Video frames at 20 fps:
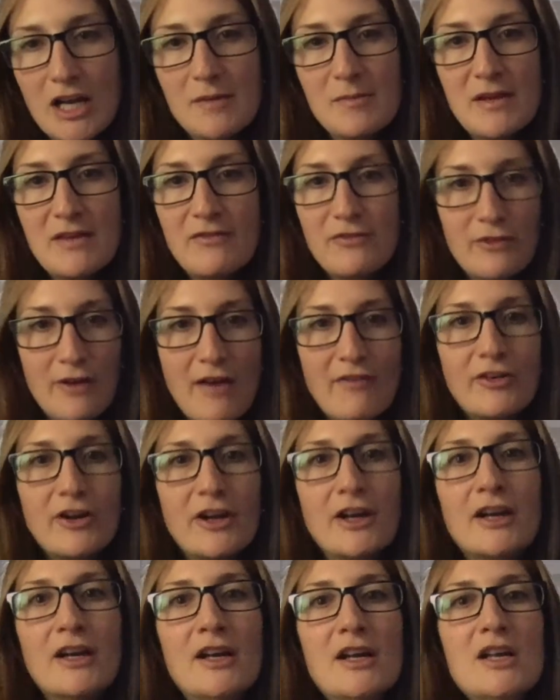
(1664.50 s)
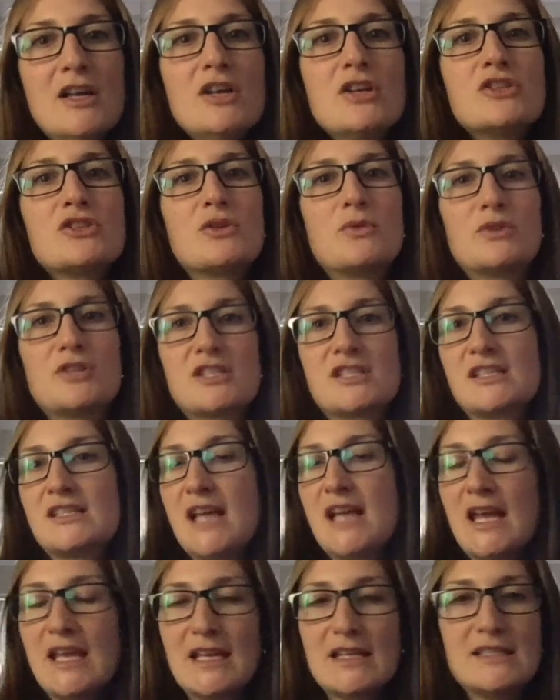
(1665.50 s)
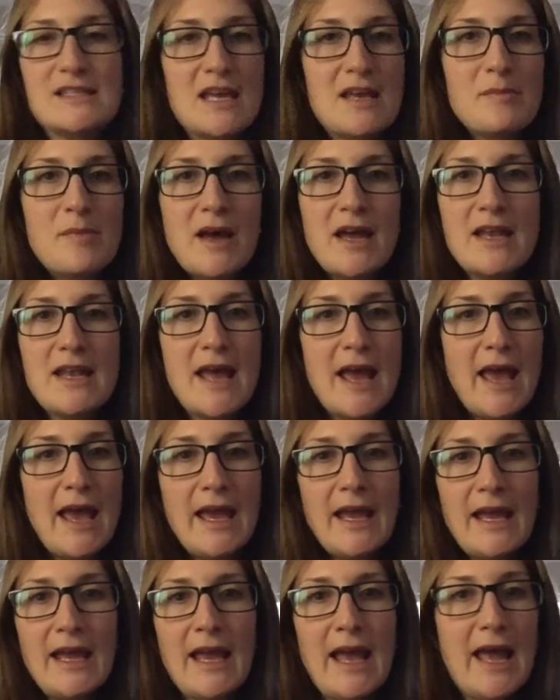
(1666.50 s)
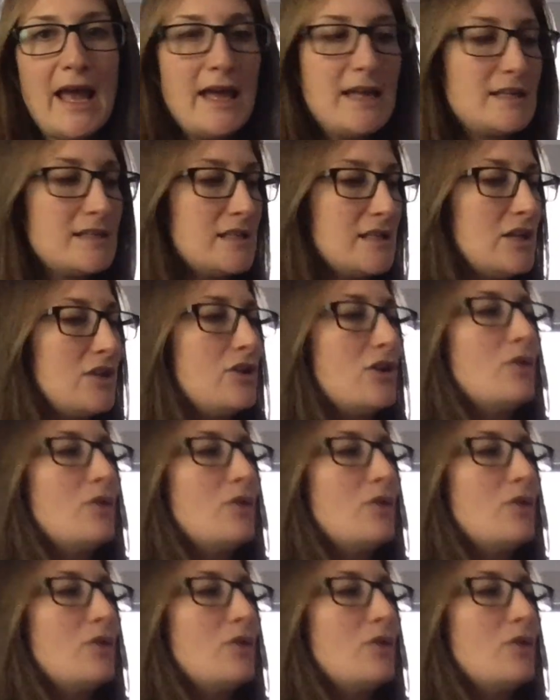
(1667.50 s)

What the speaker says: to be forever. So we'll just take it day by day. And you know